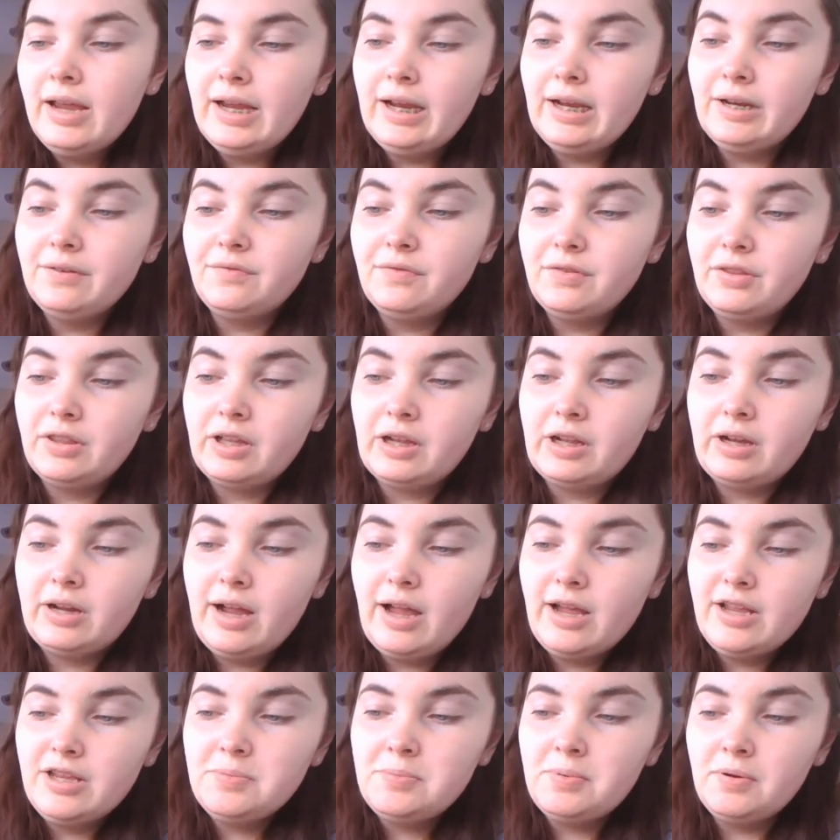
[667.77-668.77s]
And for the
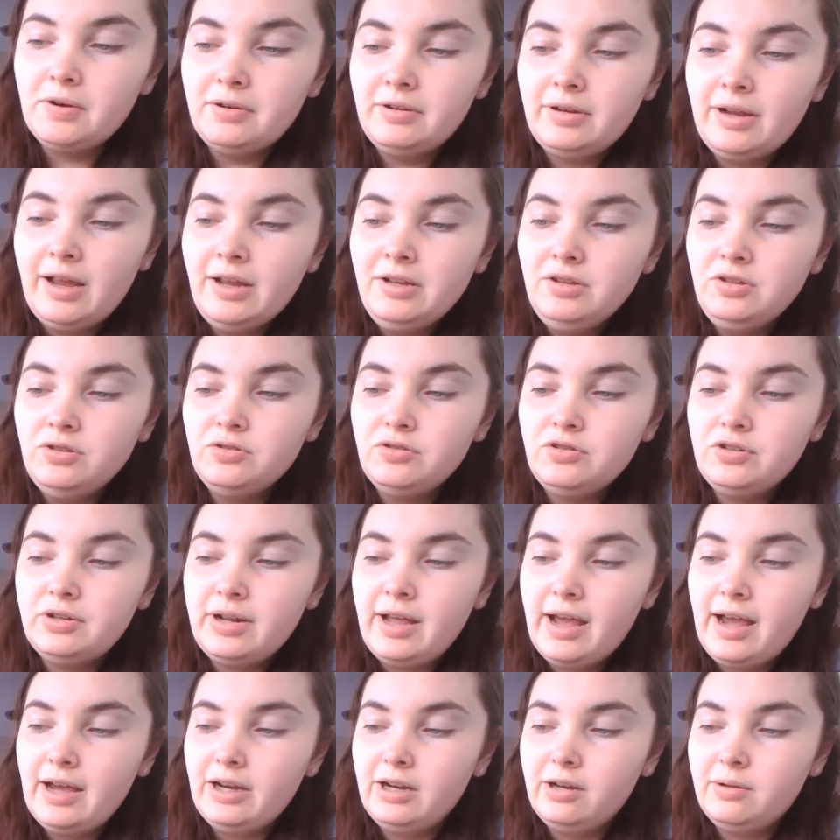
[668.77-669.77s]
cost per
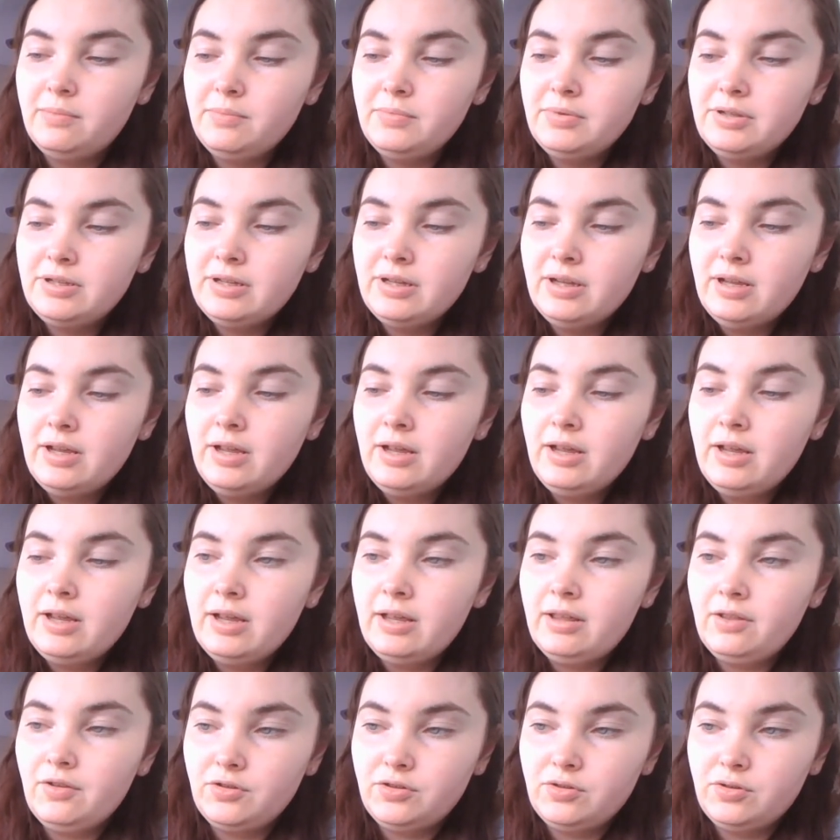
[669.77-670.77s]
nitrogen atoms,
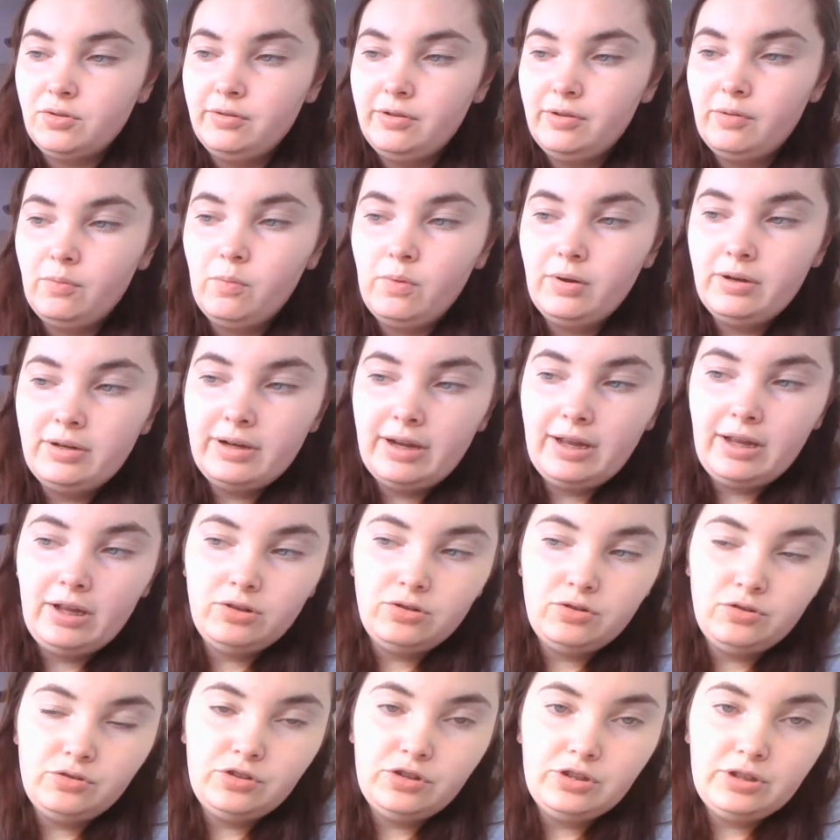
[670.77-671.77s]
there's only 1
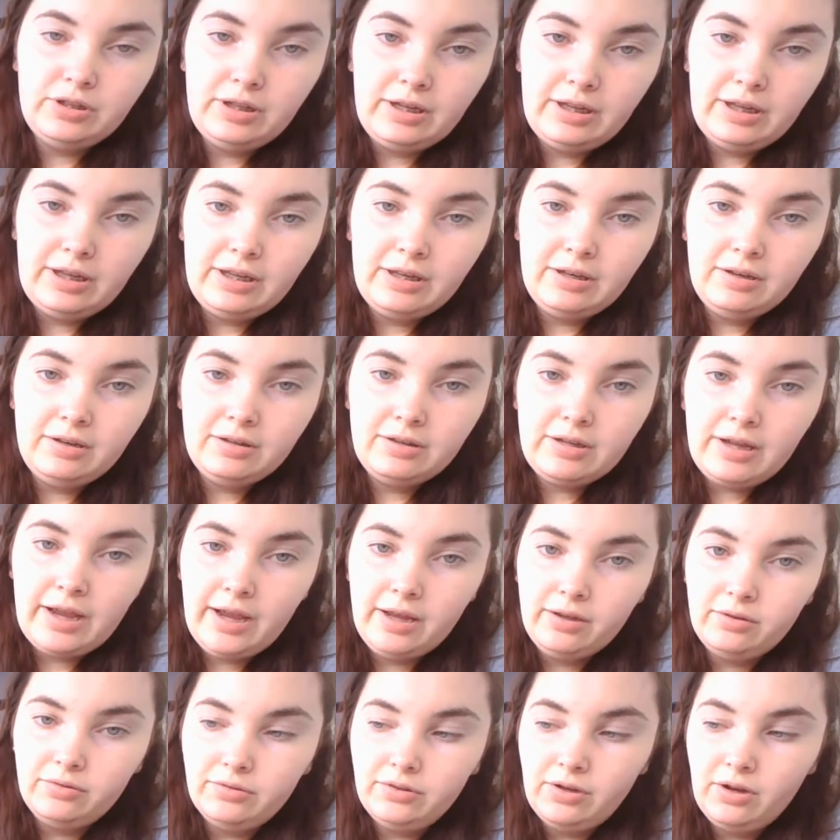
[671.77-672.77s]
nitrogen in
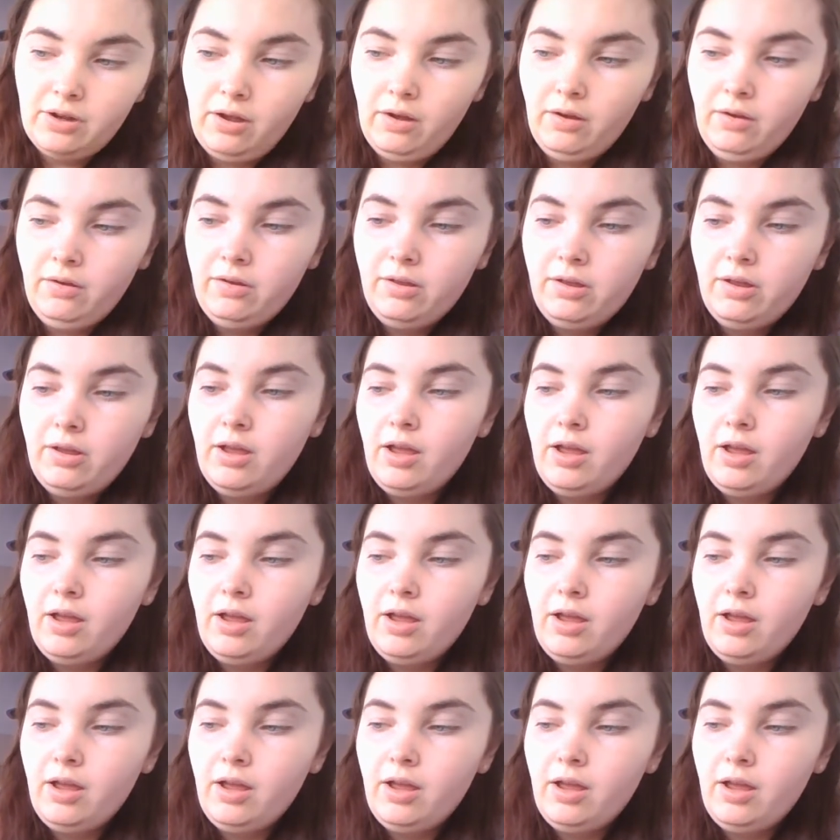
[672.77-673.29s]
Tylenol.